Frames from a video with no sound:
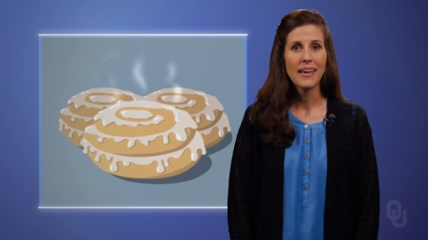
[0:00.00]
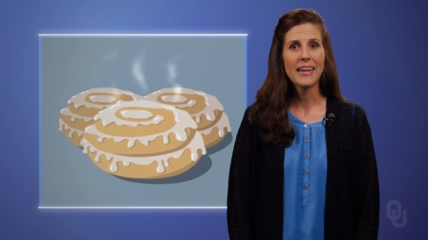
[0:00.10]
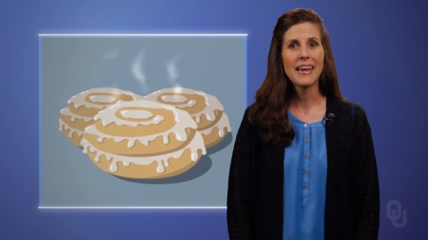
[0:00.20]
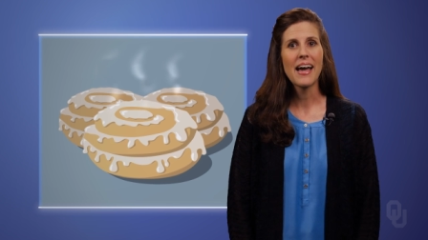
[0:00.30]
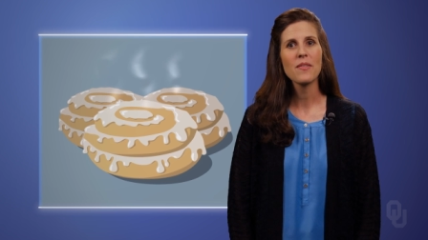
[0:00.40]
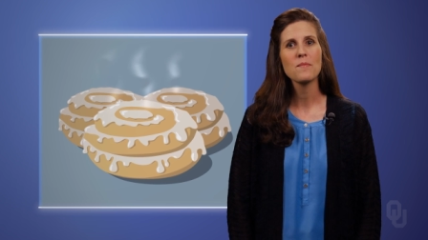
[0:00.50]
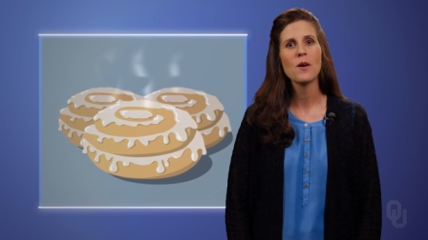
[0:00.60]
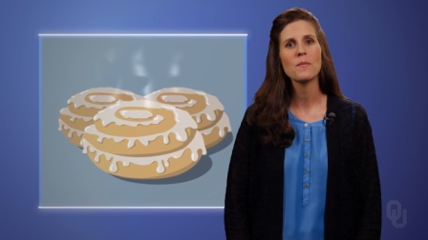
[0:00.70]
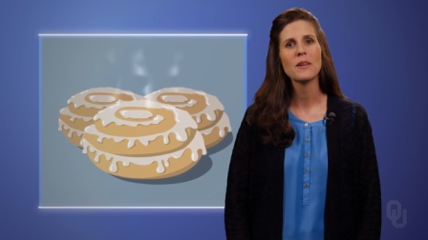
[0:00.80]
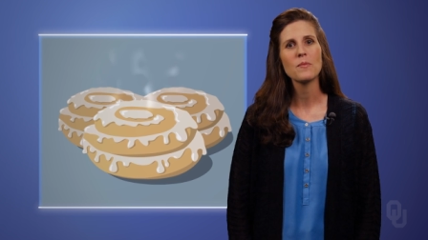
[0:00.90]
And now the
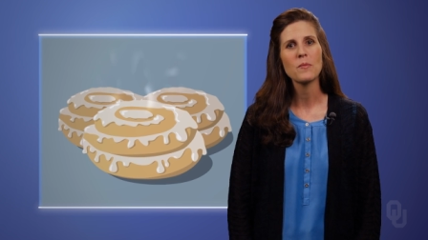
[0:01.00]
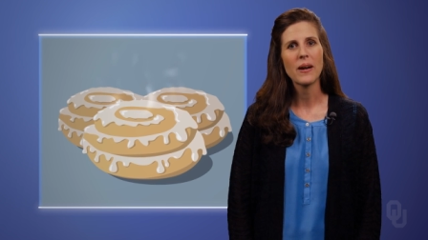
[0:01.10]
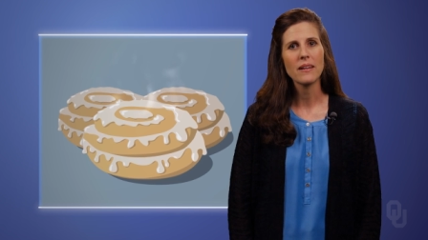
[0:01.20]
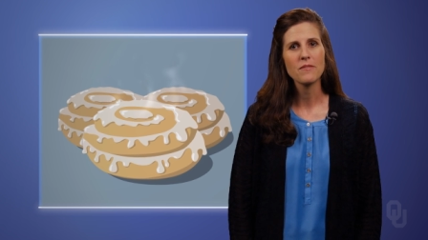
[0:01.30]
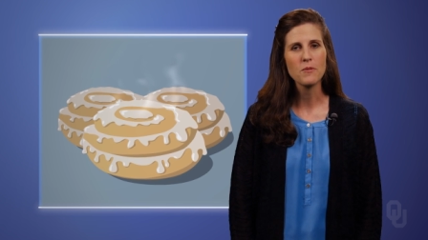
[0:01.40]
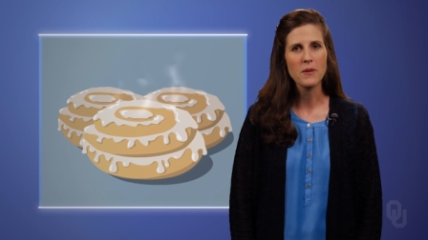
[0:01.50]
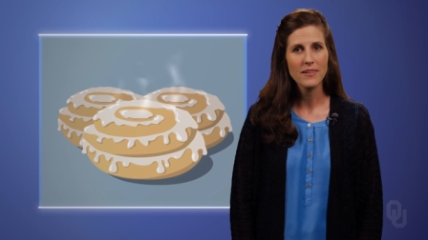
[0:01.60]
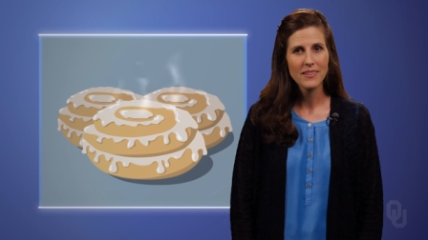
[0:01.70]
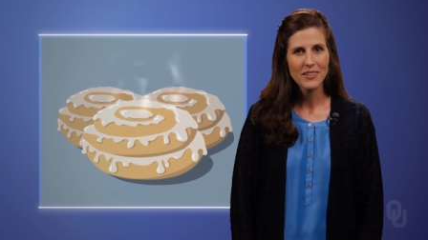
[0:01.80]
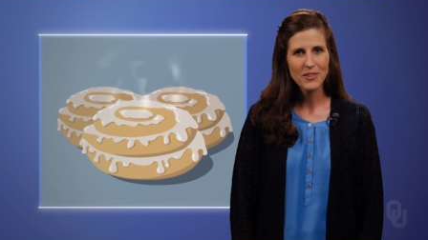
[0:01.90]
moment you've been waiting for.
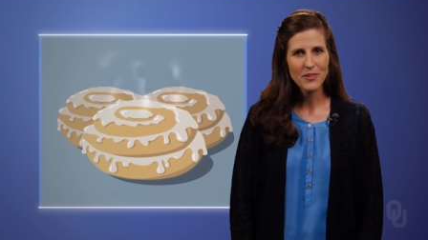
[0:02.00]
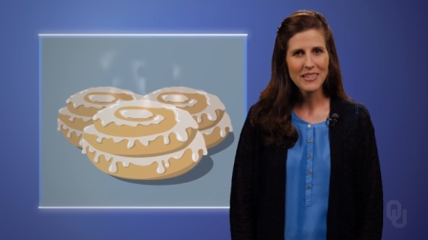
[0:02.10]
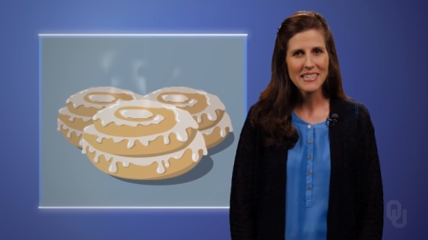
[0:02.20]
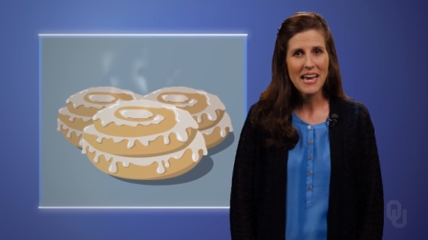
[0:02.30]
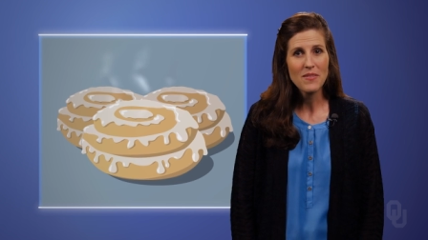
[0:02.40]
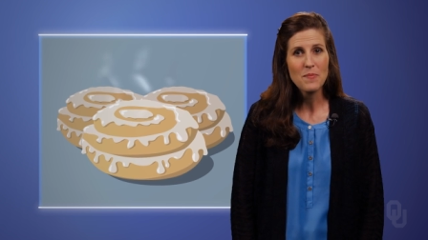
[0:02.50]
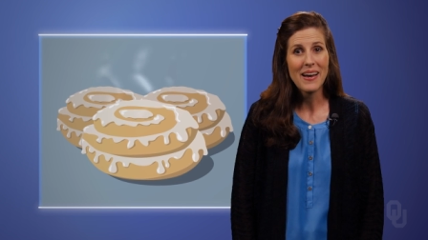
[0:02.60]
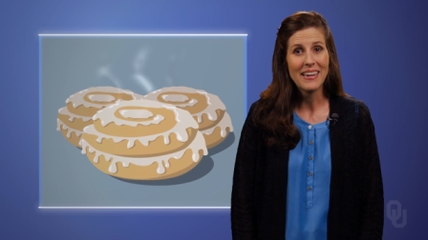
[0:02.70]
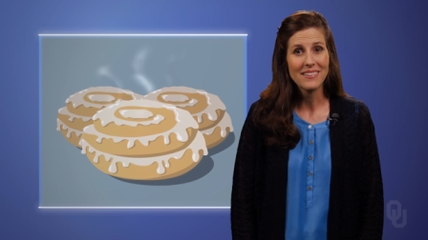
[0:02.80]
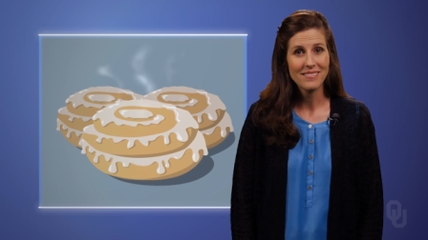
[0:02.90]
You get to have a
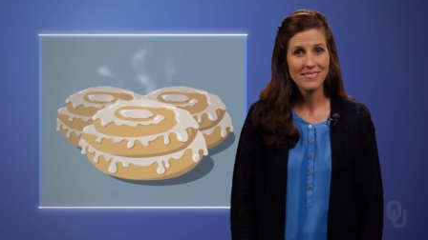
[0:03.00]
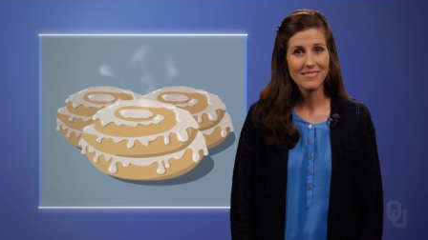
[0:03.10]
bite.